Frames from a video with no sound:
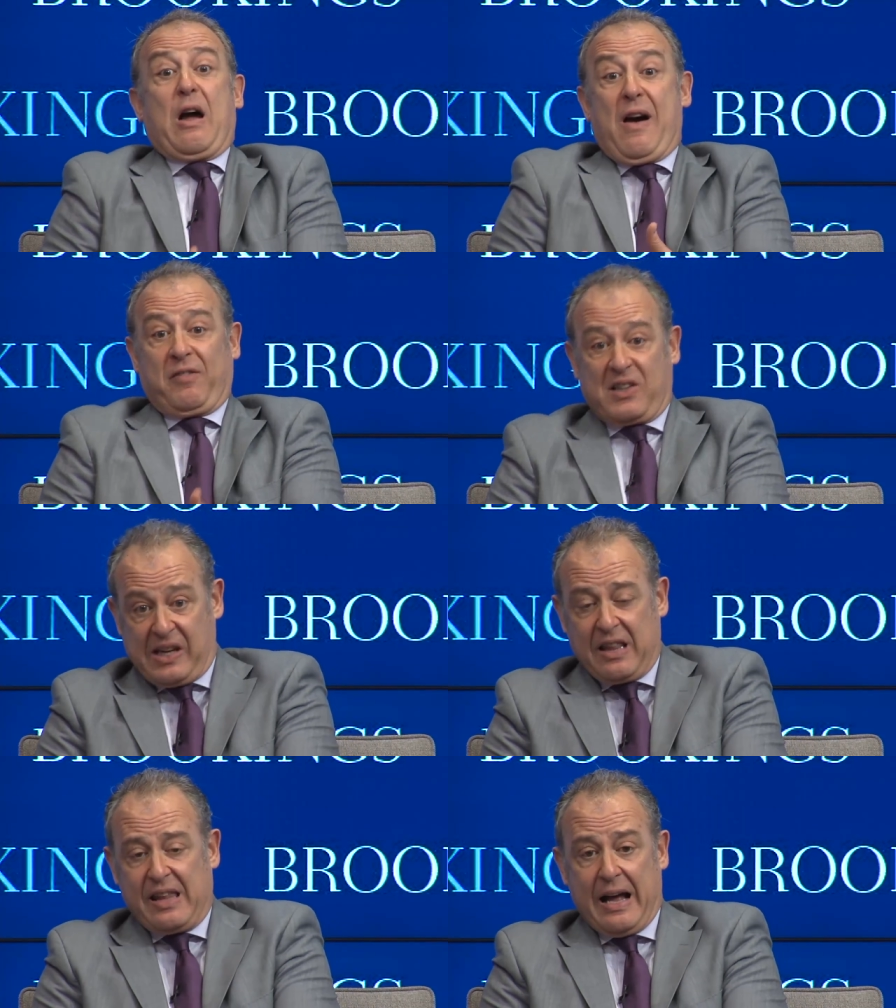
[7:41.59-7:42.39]
Now, having
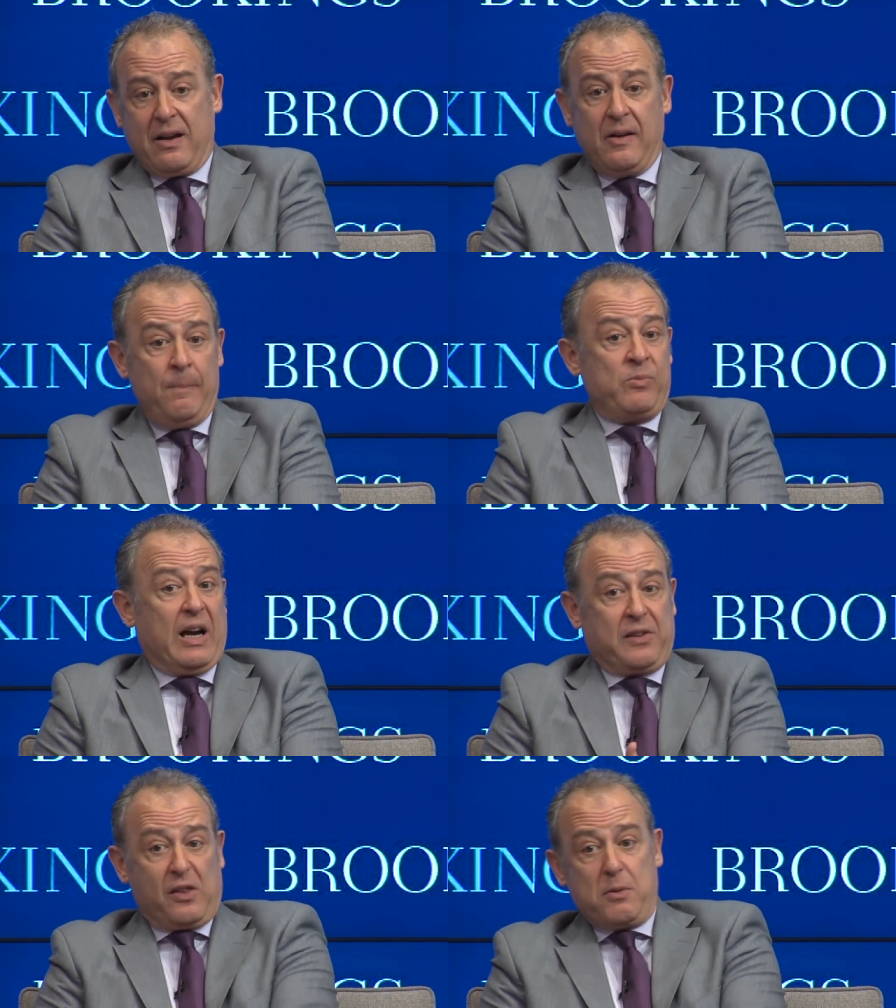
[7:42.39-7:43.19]
said that,
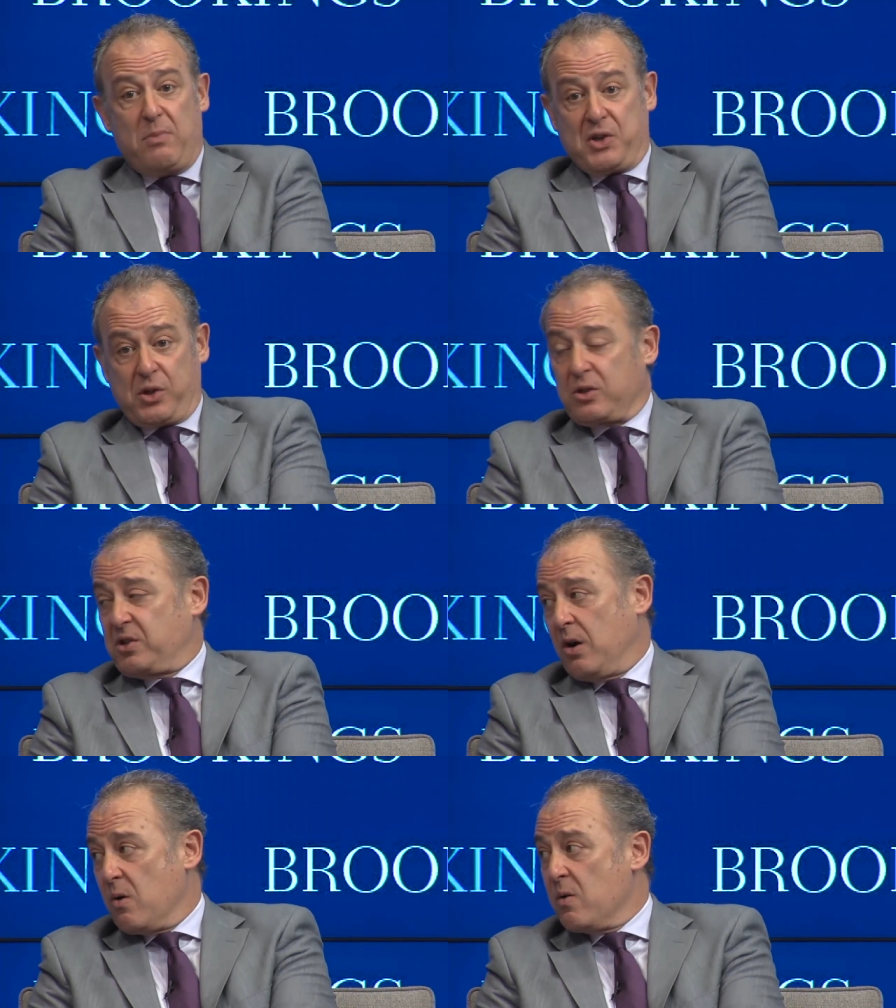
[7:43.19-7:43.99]
I think the muscle
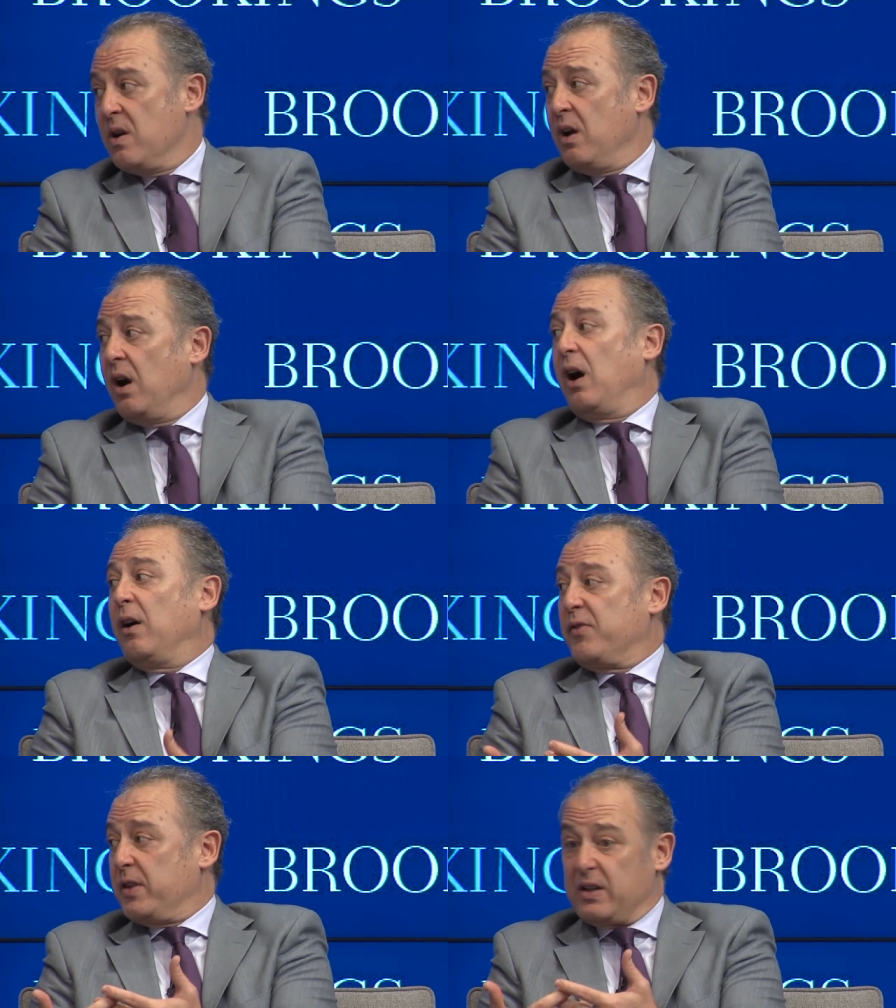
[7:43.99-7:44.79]
tone
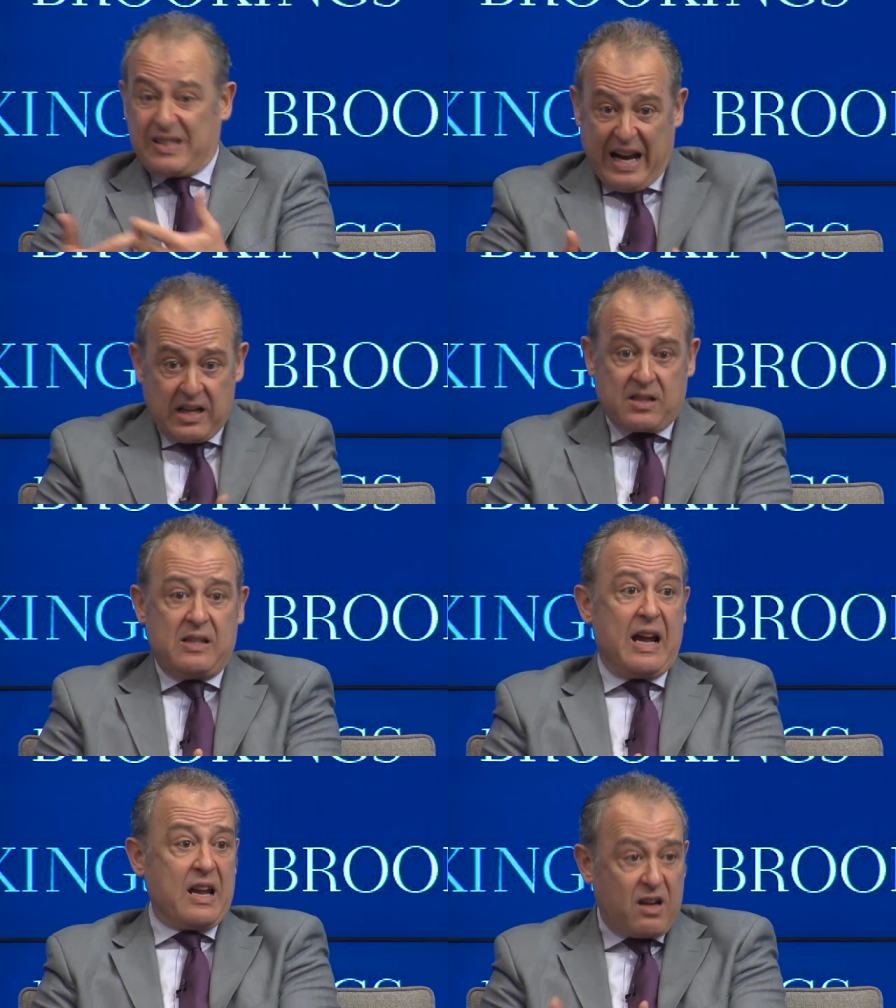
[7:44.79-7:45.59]
of the day to
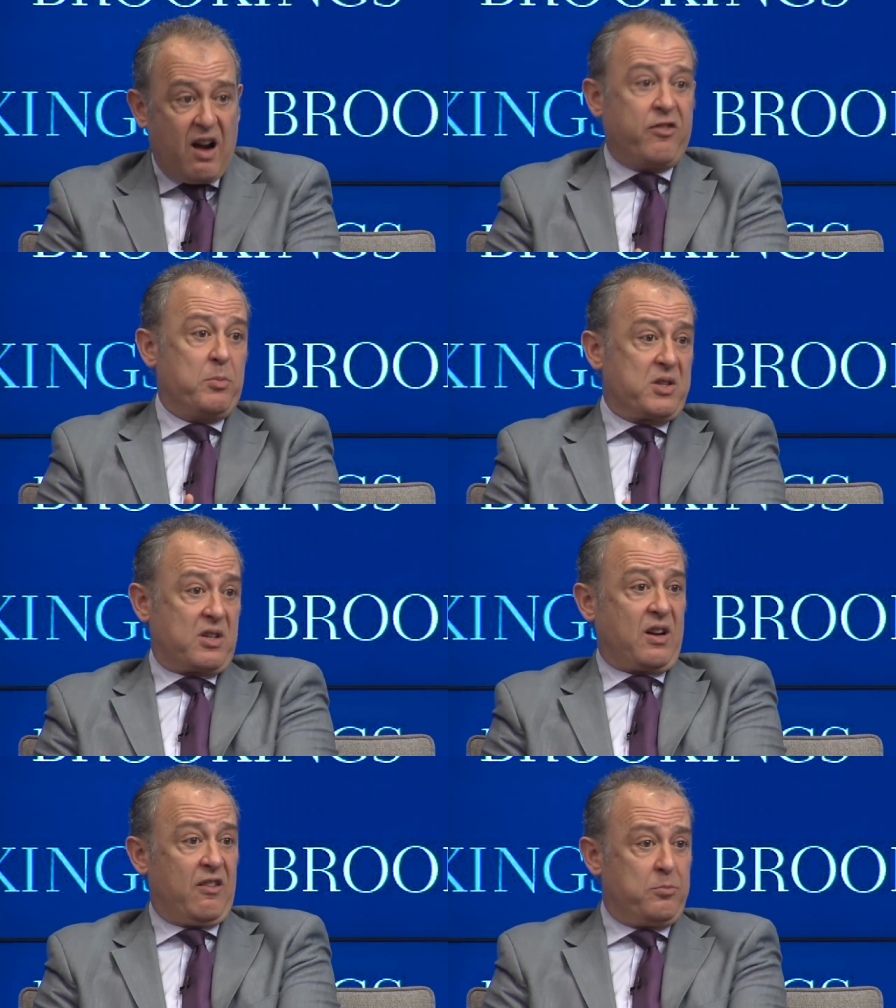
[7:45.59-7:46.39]
day government to
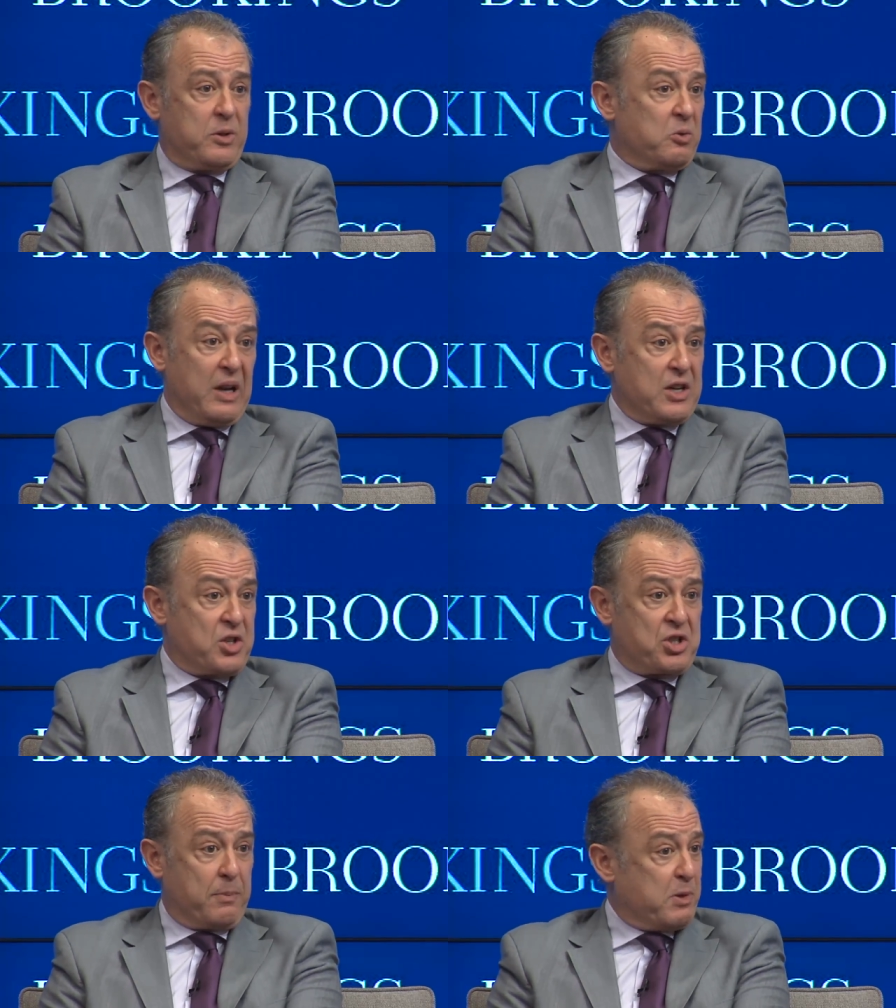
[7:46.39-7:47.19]
government
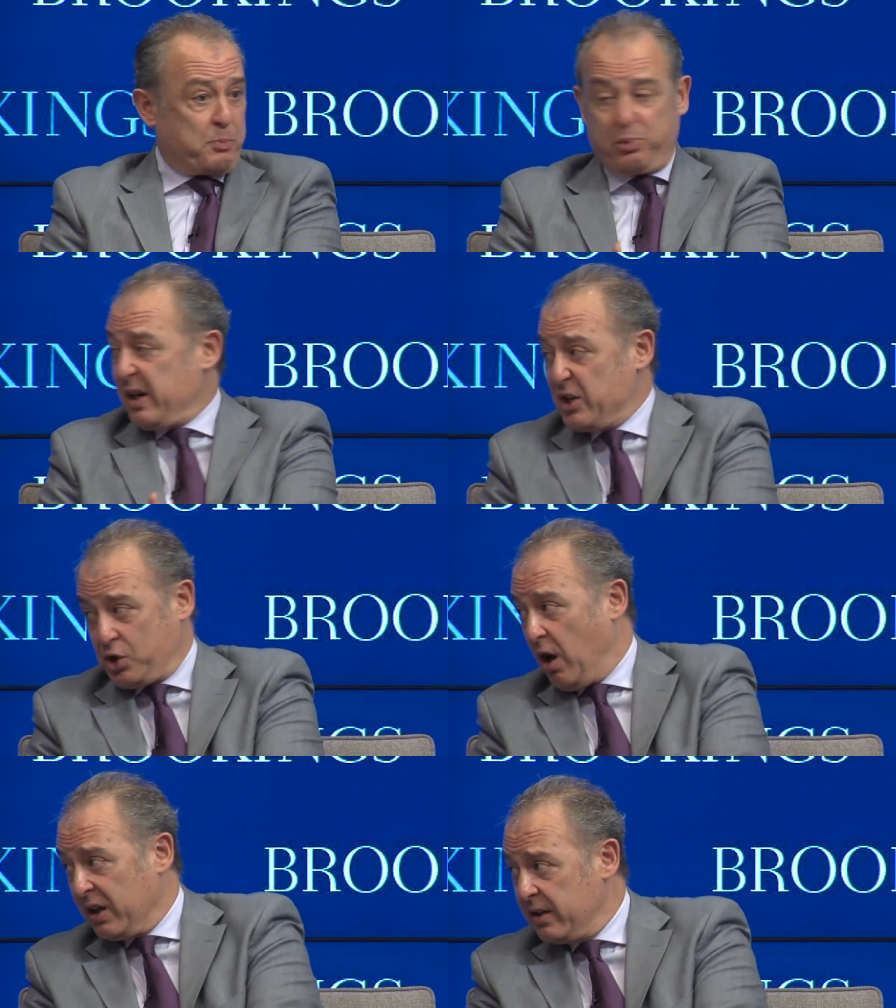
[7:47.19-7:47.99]
relationship is pretty
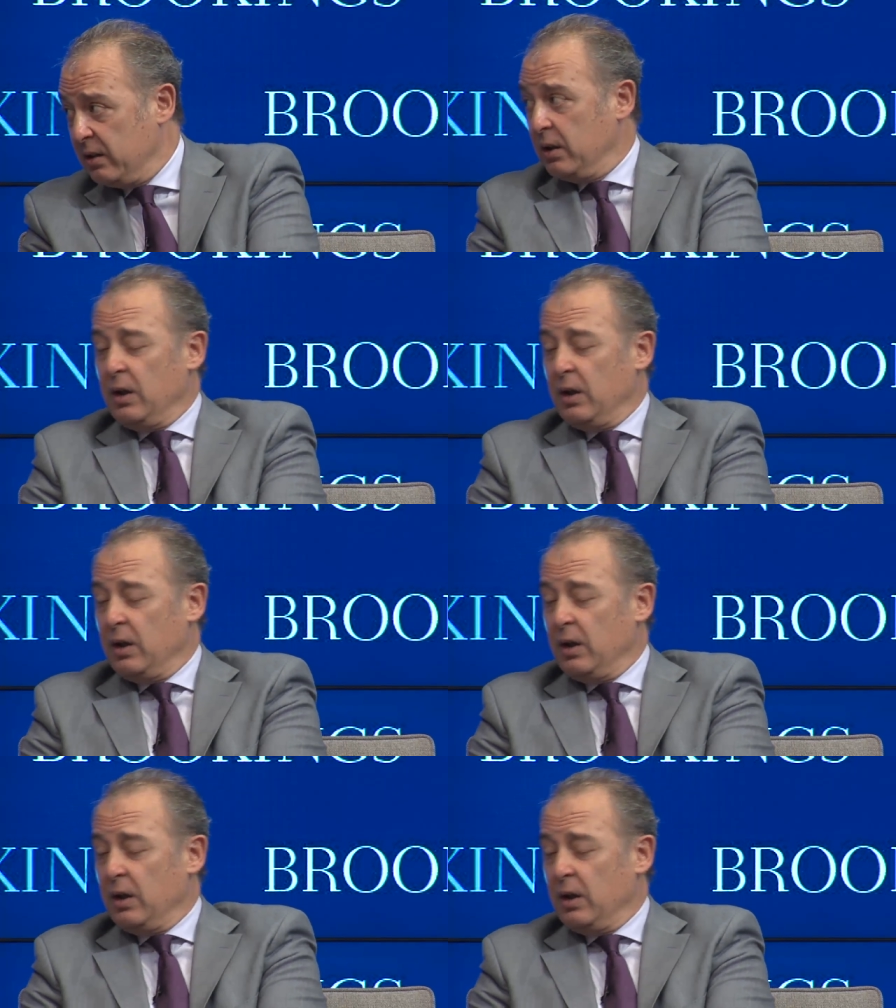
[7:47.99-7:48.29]
solid.